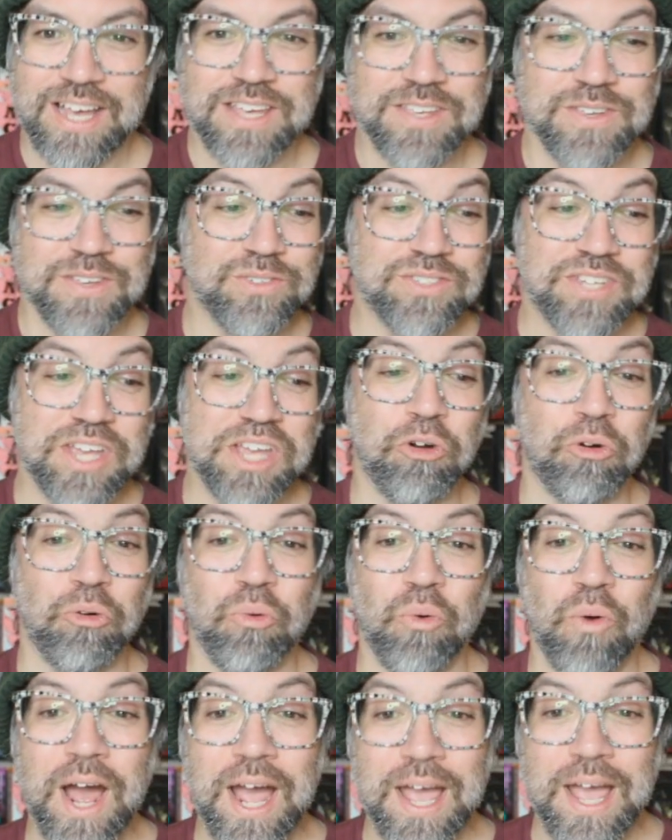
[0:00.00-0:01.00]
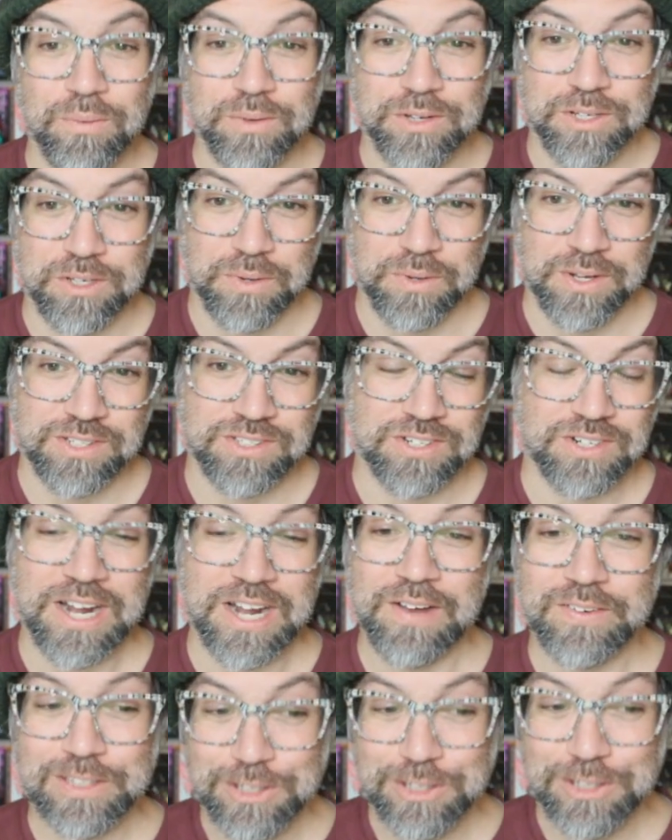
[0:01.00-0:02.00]
You take a right when you enter.
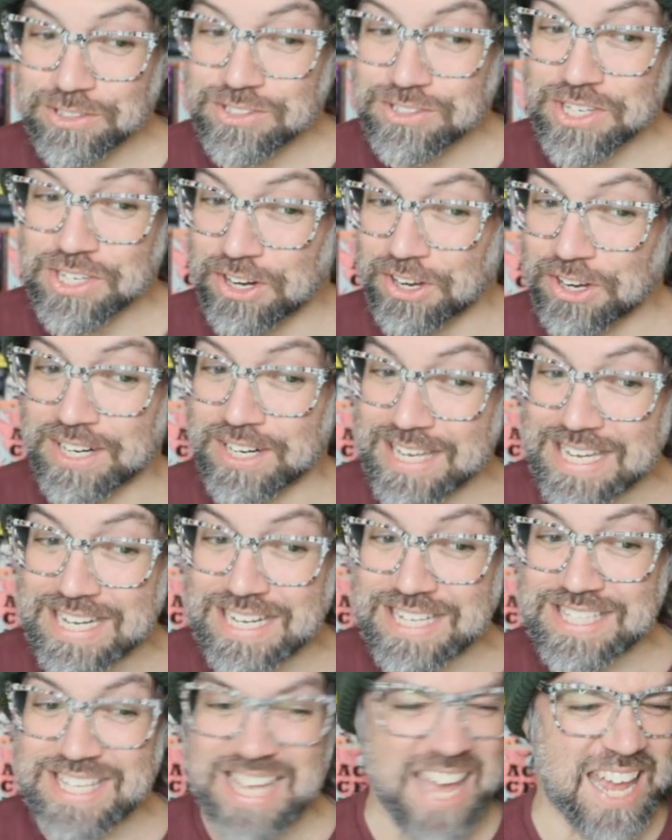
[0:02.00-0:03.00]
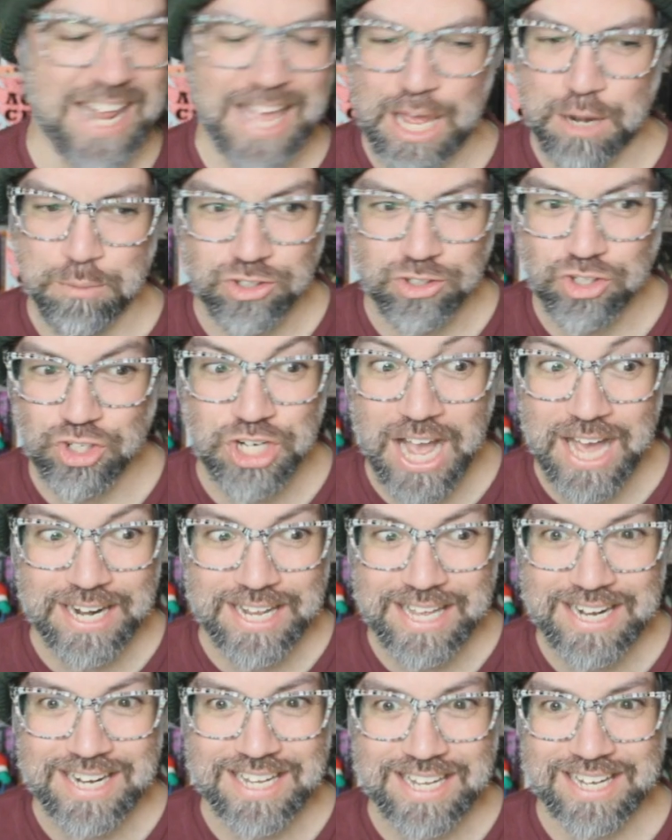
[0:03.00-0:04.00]
Now, it looks like you're going to hit a dead end, but you're
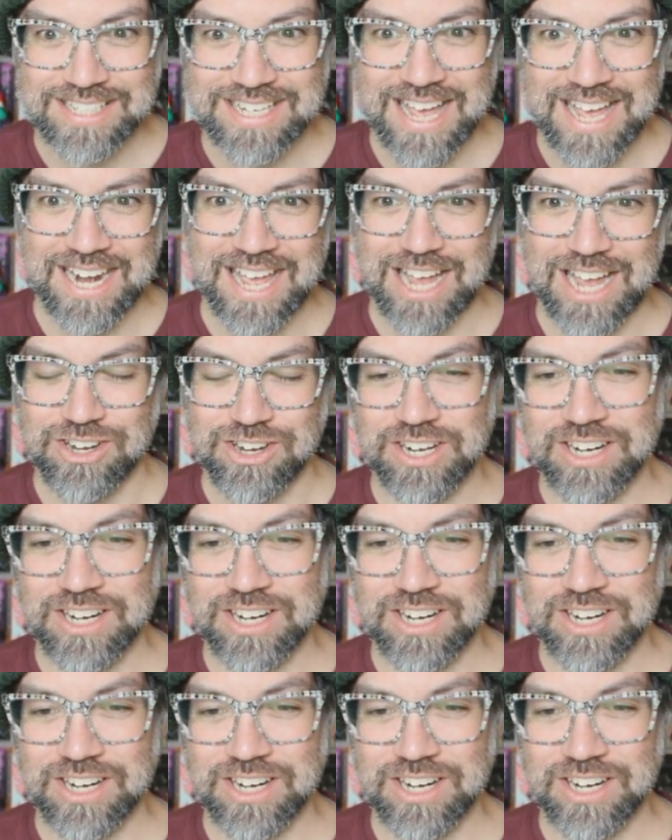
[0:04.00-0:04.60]
not hitting a dead end.